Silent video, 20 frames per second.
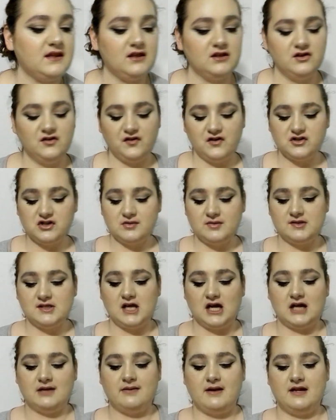The first one we're
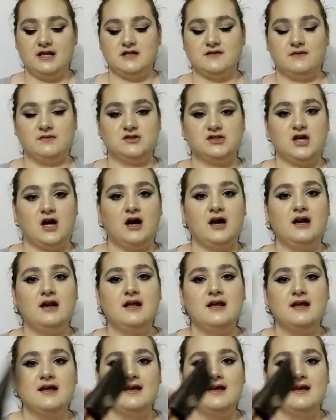talking about is from Tarte.